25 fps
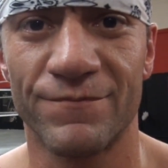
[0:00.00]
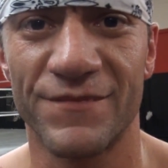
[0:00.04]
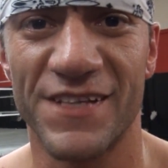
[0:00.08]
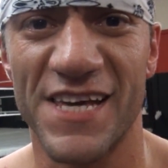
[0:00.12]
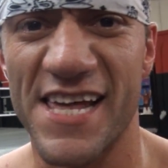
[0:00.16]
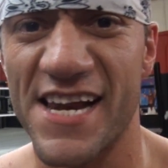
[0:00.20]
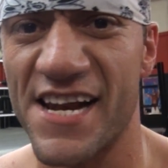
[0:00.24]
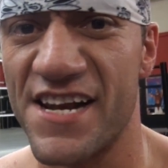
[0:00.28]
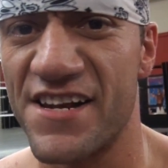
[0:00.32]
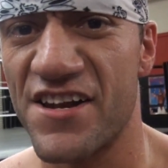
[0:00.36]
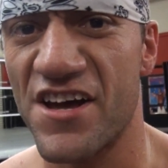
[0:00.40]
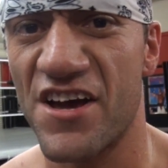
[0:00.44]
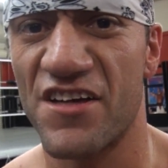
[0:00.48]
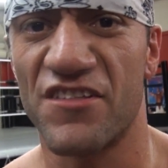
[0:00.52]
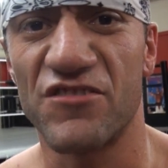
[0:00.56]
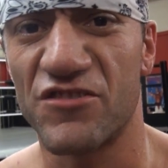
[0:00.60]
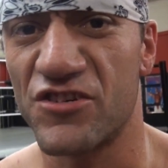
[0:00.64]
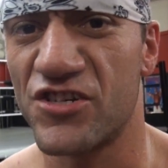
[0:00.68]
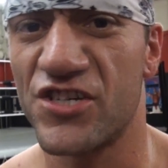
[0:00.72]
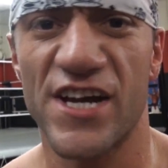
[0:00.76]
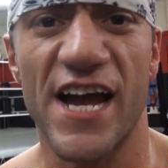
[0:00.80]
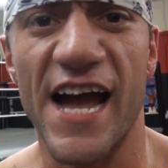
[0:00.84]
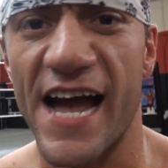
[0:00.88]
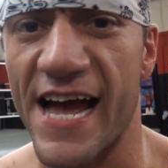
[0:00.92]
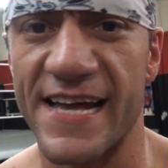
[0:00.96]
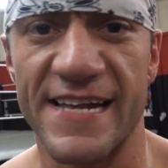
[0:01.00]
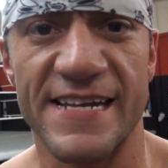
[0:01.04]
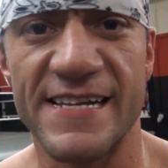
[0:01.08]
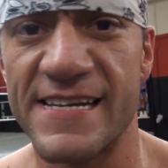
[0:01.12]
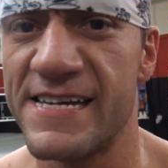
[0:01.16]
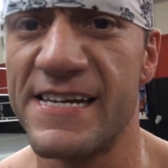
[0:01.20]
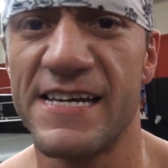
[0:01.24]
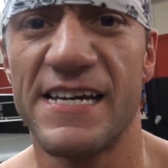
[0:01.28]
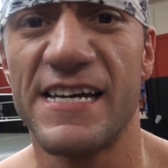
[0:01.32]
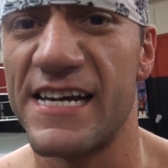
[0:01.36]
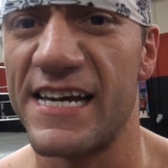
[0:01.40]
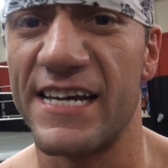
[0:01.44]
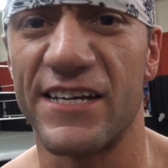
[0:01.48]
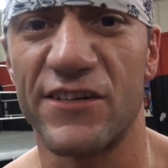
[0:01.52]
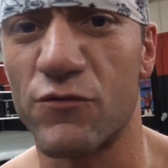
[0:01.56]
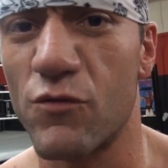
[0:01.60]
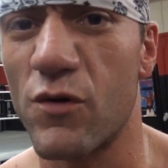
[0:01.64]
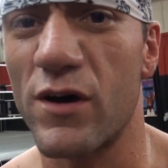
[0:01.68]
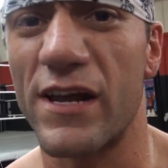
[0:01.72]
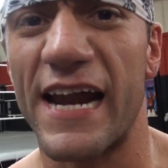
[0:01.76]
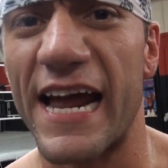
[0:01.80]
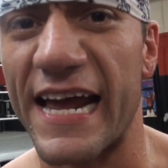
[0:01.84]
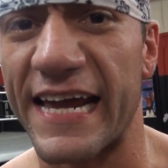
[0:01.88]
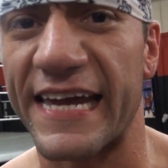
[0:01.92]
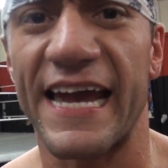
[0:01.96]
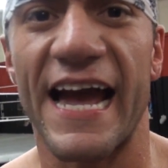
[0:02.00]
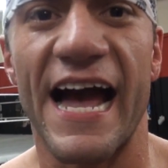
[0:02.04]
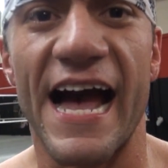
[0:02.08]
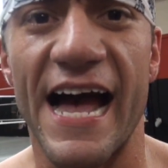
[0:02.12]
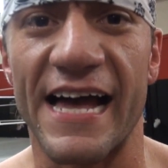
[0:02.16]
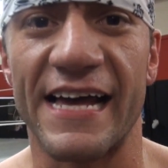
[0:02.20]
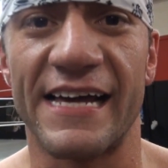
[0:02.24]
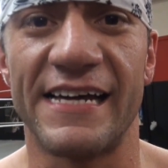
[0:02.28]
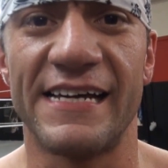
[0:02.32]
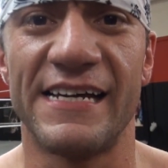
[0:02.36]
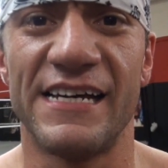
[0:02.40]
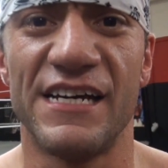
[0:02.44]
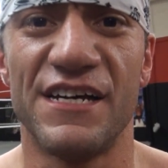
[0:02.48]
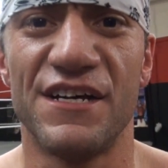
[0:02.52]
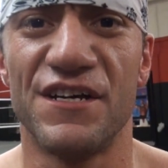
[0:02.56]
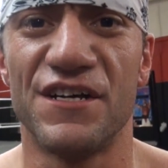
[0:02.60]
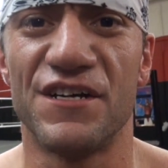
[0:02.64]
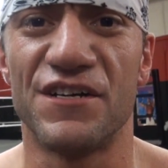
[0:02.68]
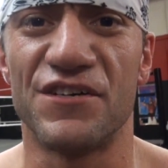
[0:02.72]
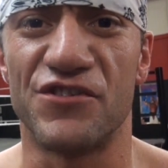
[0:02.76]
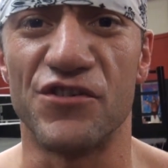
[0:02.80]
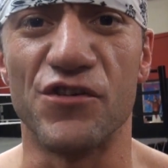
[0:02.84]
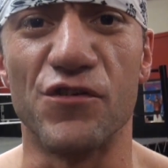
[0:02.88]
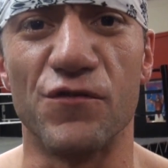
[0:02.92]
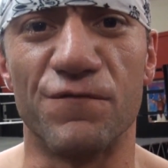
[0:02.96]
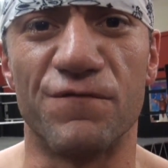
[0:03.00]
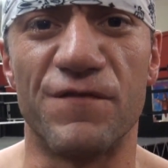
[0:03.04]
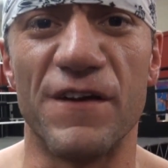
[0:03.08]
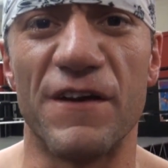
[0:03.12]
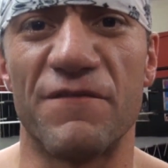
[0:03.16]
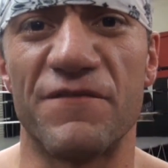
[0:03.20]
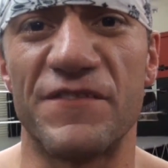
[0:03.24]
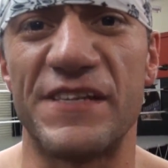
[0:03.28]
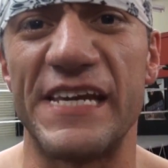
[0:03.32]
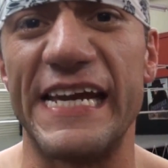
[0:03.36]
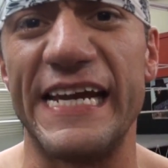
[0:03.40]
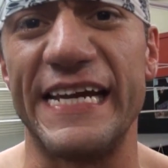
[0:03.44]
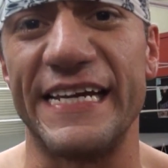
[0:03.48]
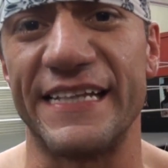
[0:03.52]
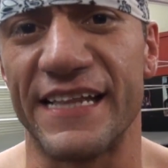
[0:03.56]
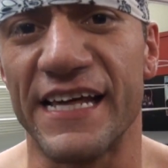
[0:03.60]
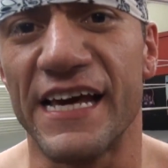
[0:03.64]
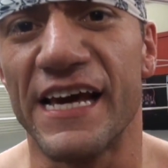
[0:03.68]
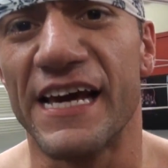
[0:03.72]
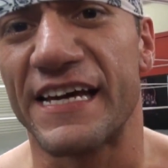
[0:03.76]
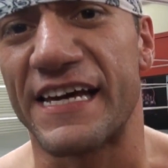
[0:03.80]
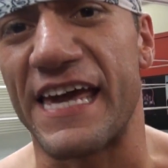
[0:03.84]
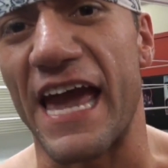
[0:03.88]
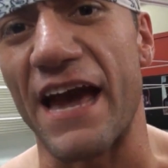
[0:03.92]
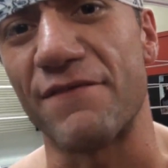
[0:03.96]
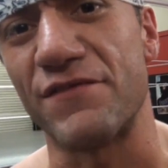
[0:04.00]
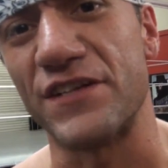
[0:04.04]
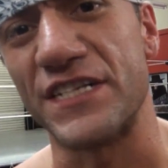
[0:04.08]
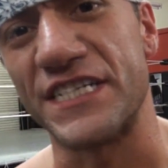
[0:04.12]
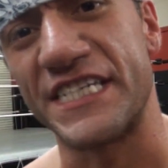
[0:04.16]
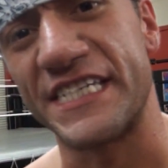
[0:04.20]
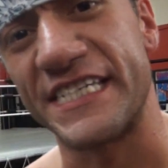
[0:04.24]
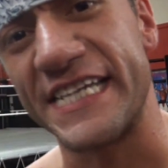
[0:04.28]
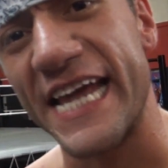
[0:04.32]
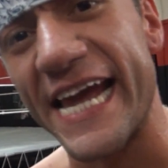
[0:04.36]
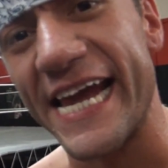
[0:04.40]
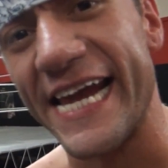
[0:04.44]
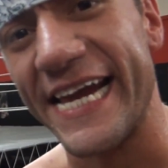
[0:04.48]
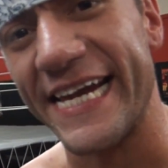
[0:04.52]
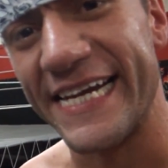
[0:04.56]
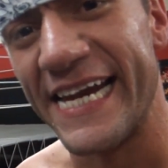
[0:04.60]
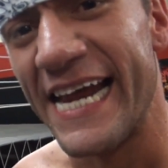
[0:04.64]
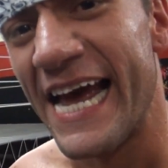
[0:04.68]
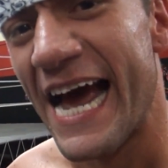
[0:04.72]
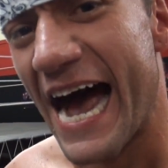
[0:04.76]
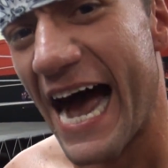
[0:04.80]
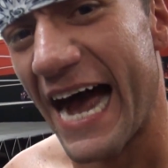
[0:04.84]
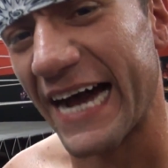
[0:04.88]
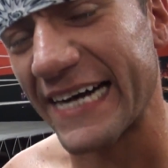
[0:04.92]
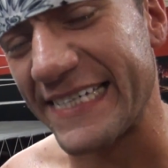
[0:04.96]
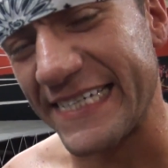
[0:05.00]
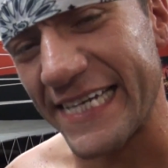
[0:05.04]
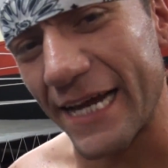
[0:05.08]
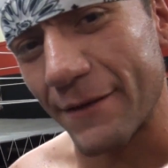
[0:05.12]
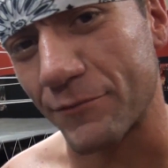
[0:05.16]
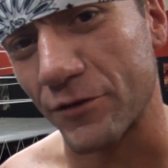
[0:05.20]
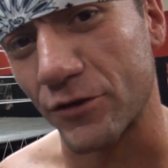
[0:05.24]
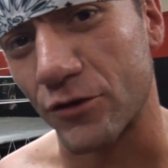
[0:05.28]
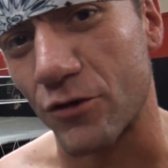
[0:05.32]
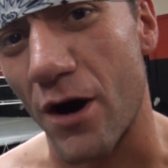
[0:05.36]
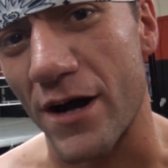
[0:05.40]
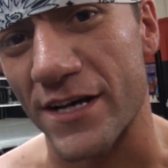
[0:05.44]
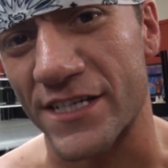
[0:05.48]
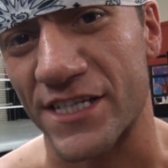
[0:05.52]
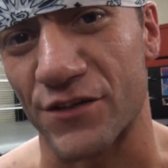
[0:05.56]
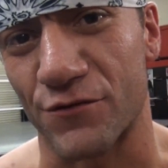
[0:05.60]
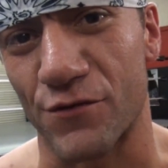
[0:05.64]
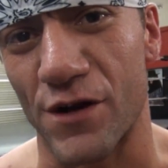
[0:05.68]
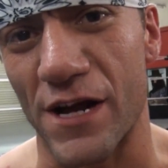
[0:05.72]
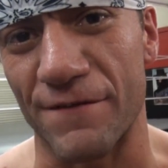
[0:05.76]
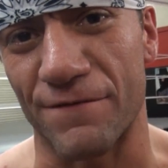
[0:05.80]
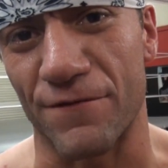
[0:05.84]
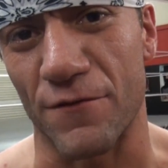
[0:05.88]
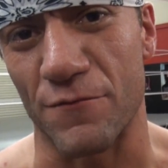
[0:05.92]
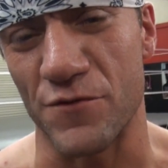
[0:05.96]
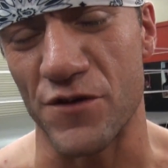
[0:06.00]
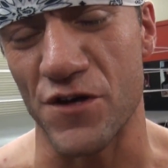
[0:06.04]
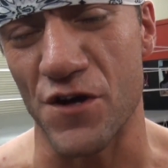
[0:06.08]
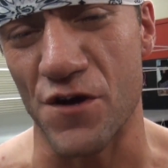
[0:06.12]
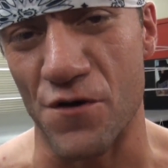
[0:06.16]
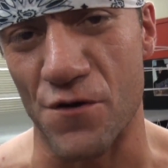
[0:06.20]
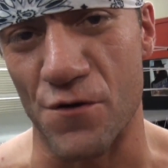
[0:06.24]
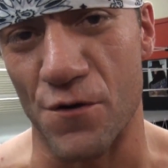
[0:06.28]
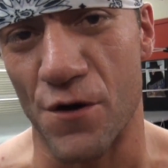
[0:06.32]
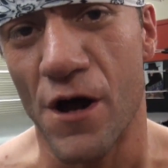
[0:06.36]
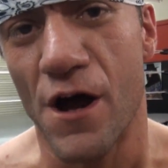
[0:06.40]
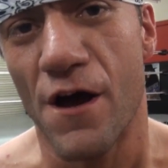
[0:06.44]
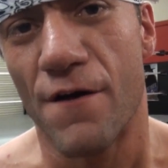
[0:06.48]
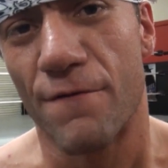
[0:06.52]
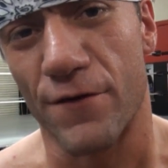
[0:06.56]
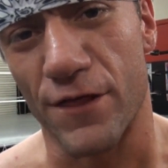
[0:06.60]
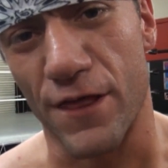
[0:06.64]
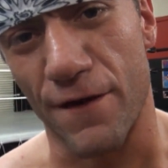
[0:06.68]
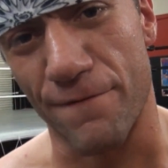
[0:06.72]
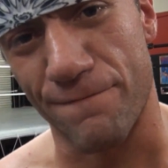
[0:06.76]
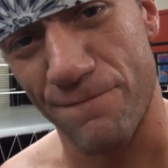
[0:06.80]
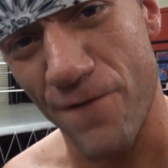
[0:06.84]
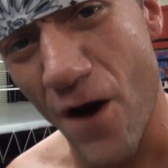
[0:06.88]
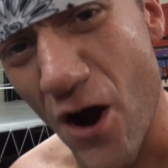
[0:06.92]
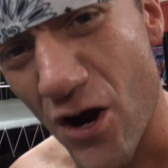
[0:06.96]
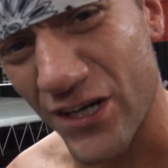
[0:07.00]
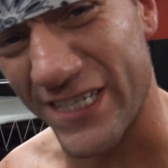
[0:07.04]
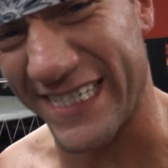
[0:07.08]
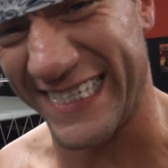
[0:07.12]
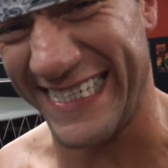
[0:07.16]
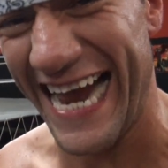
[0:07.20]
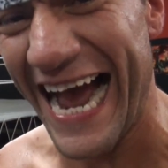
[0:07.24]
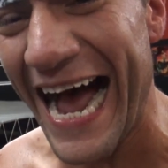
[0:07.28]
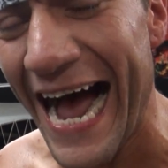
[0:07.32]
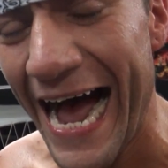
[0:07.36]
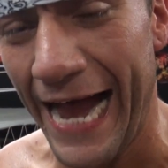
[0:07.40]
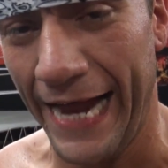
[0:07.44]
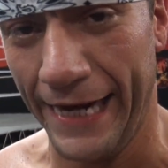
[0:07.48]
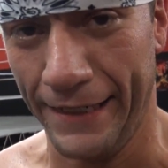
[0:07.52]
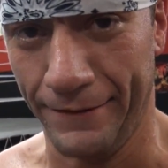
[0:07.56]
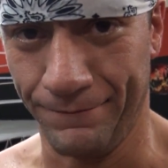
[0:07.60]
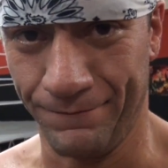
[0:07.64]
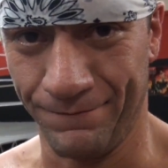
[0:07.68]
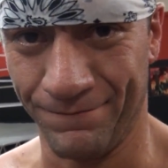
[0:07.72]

And another shot is what I got. June 15th, Kevin Steen, I stepped across the ring from you for the first time.